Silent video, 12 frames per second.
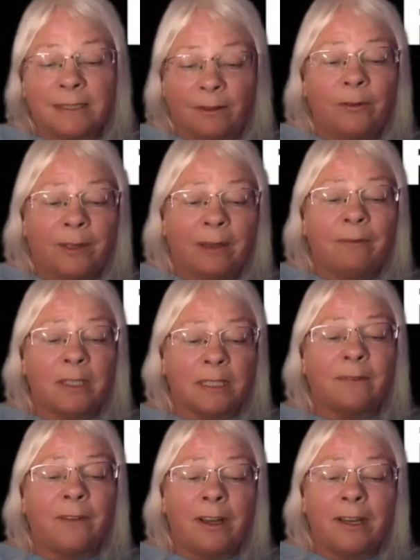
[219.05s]
You've given us
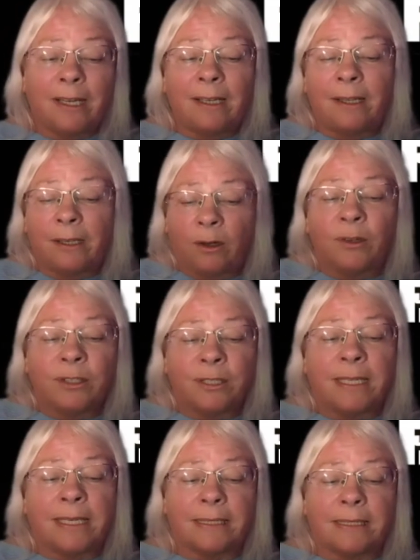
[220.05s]
a very clear
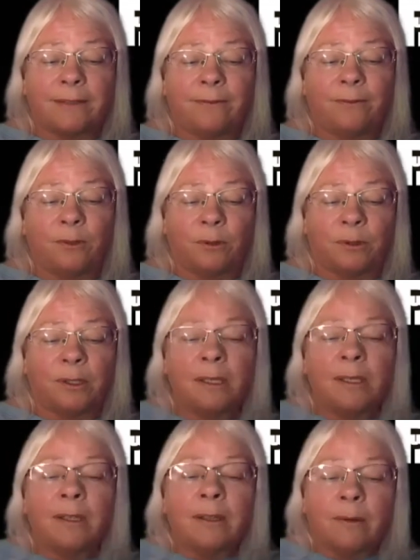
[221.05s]
context for
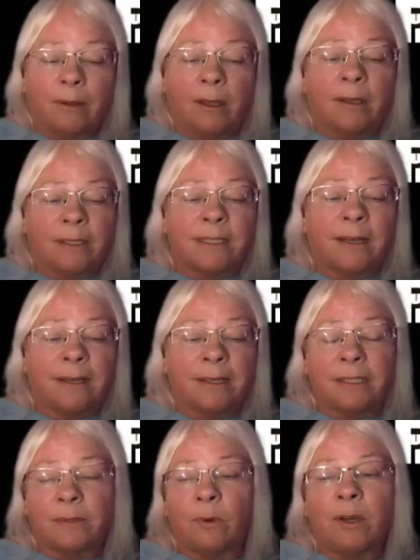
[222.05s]

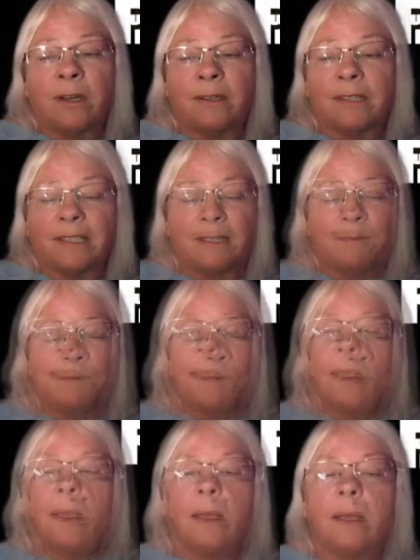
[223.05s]
Diana's work.
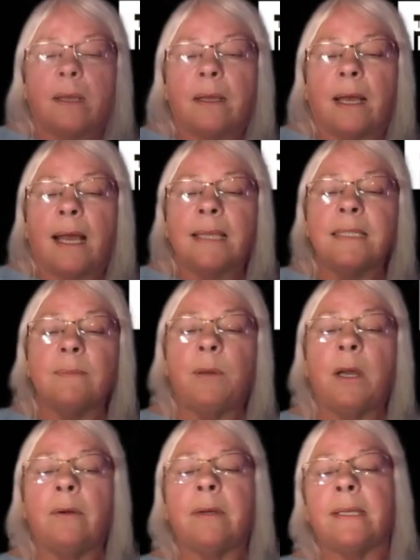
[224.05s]
As a
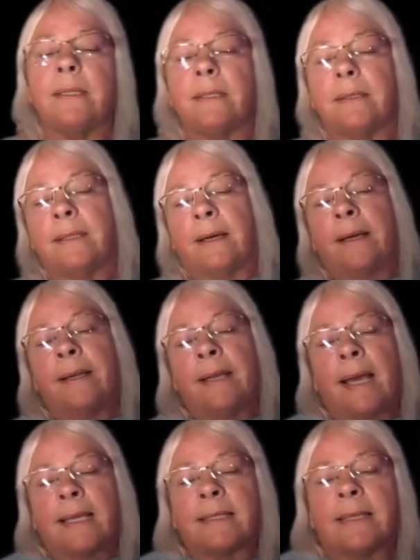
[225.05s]
poet, Diana
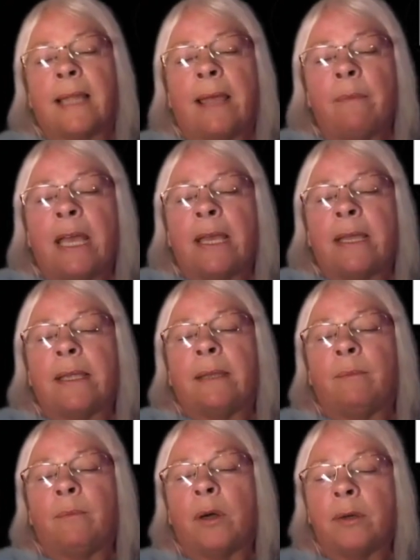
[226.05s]
has an MA
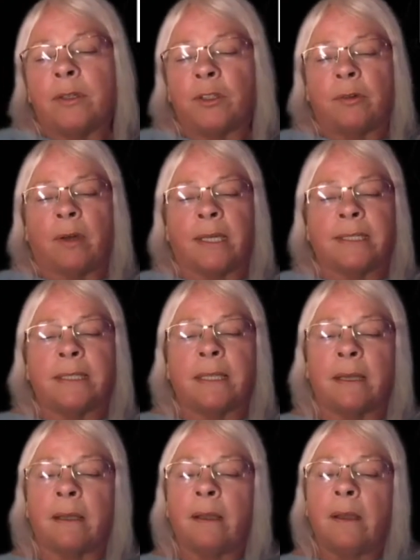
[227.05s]
in poetry
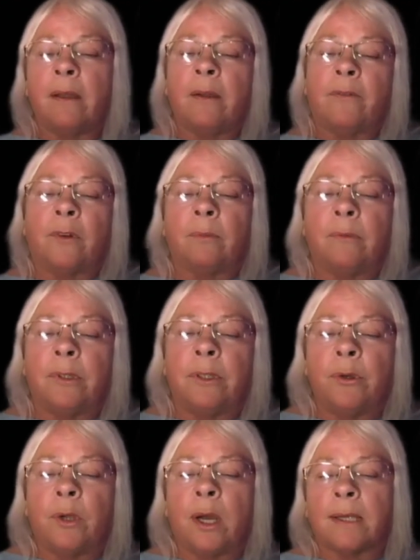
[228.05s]
writing from
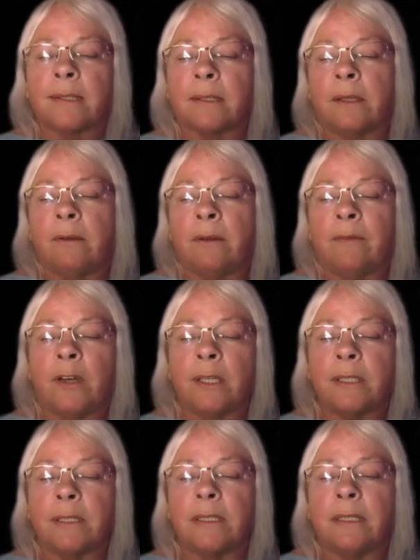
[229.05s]
Newcastle
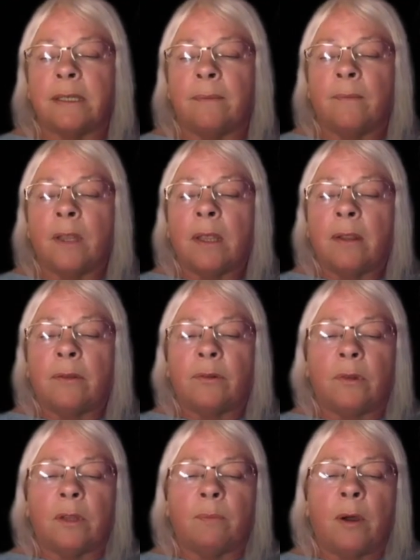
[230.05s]
University
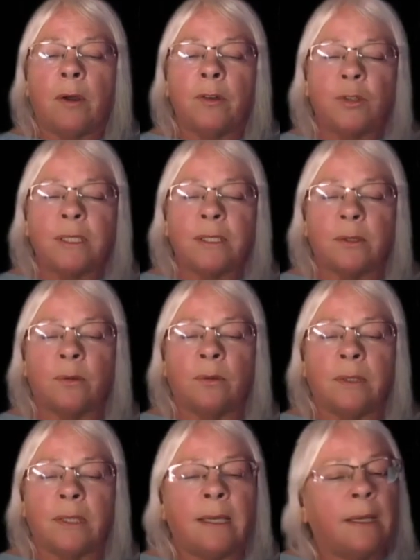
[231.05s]
through the Poetry
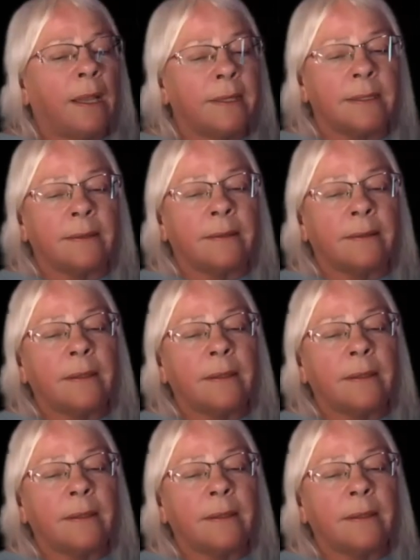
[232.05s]
School in London.